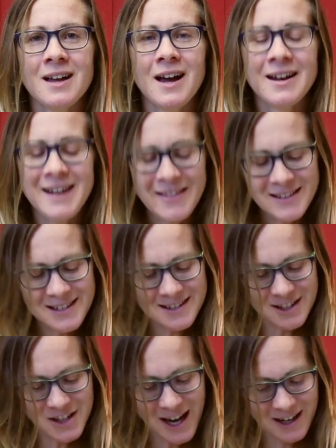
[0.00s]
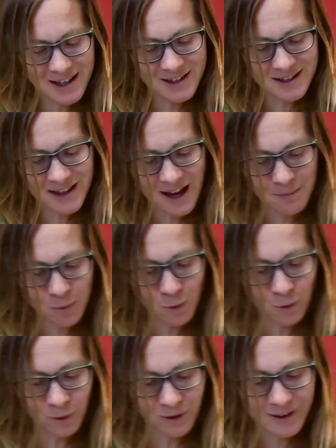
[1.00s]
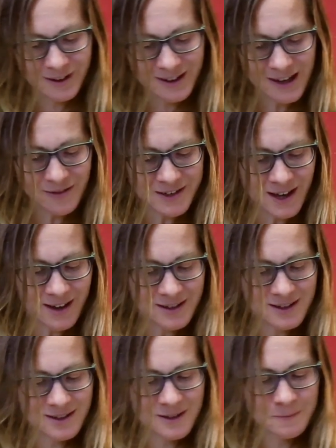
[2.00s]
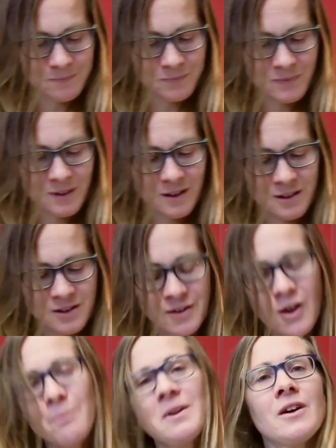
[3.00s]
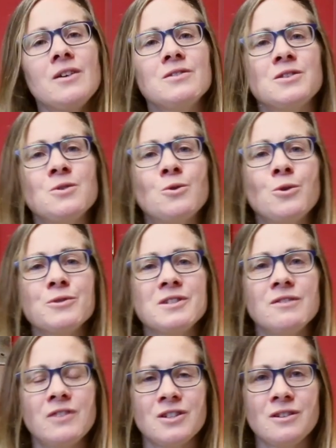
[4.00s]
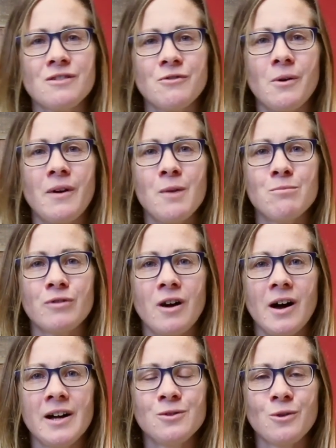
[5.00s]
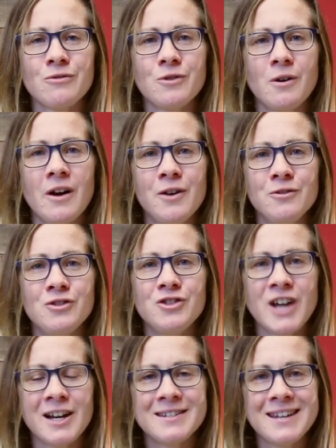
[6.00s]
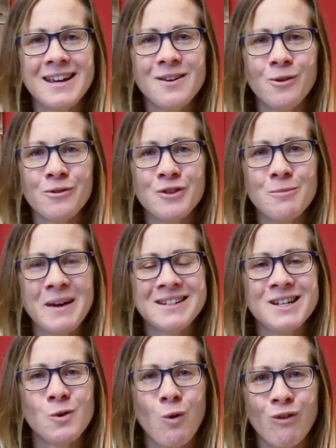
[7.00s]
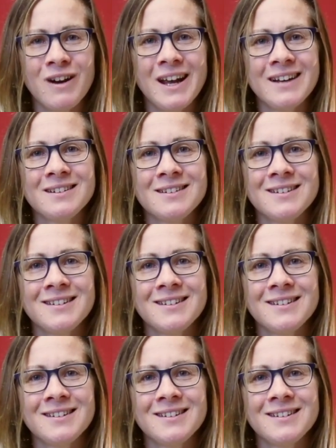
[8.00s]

And yet this is the challenge that Paul gives us, to not be those who cause division through our own pride or through our own jealousy or through petty quarrelling,